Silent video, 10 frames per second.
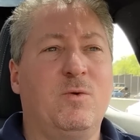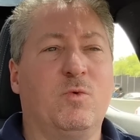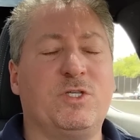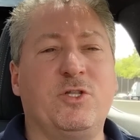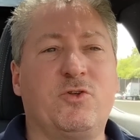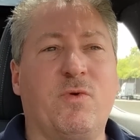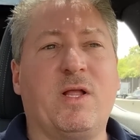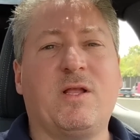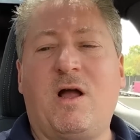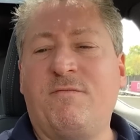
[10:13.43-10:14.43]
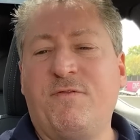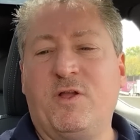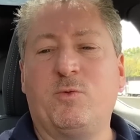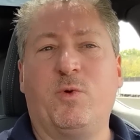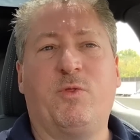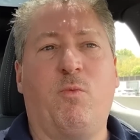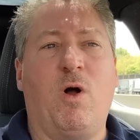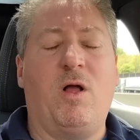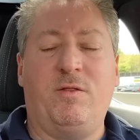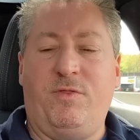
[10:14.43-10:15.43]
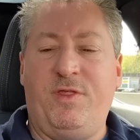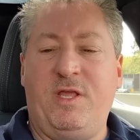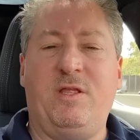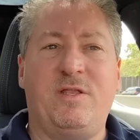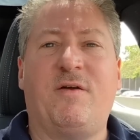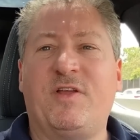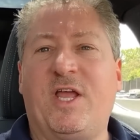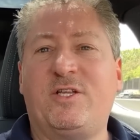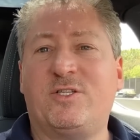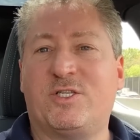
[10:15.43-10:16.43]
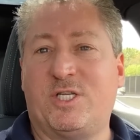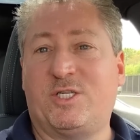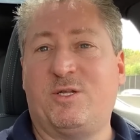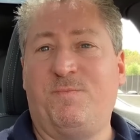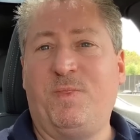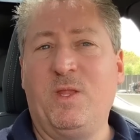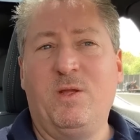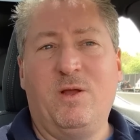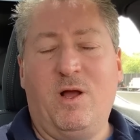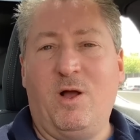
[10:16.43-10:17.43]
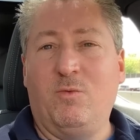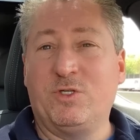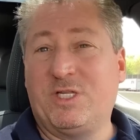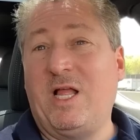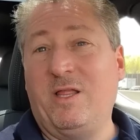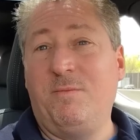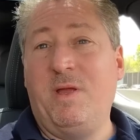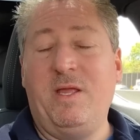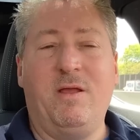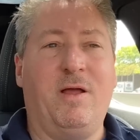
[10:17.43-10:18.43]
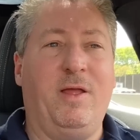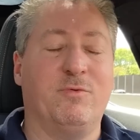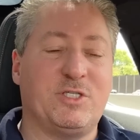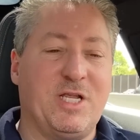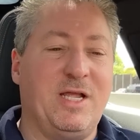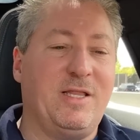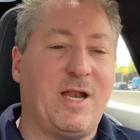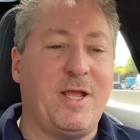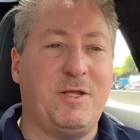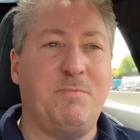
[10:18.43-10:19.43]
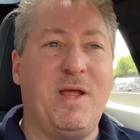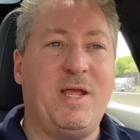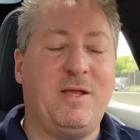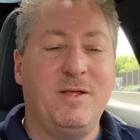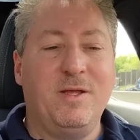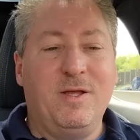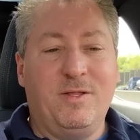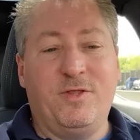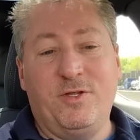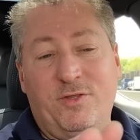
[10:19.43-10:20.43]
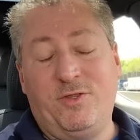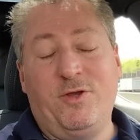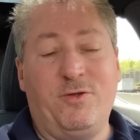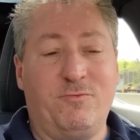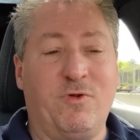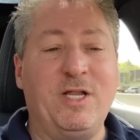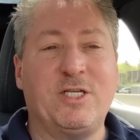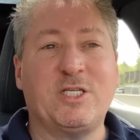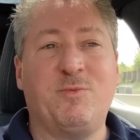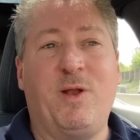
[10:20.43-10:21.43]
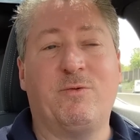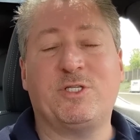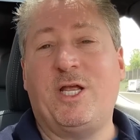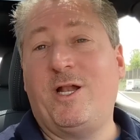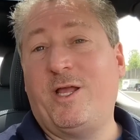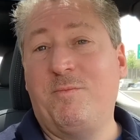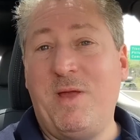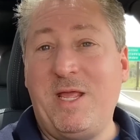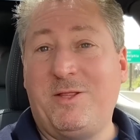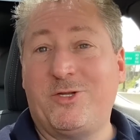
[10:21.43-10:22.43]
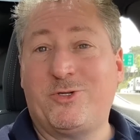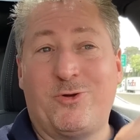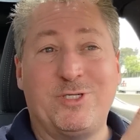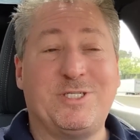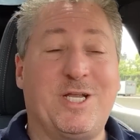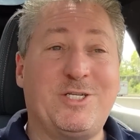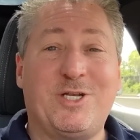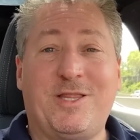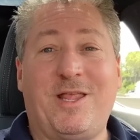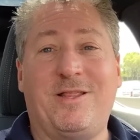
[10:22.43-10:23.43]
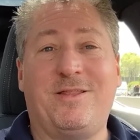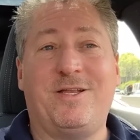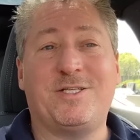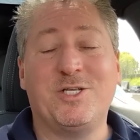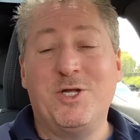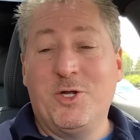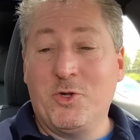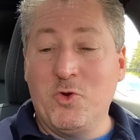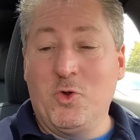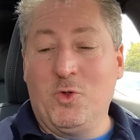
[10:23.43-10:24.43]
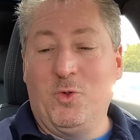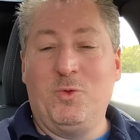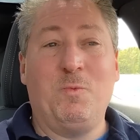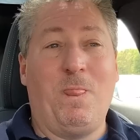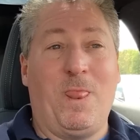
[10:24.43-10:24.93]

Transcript: was in direct conflict with what the navigation system was telling me. It was saying that I could make, the range estimator was saying I could make the charging station at the end of this. Google,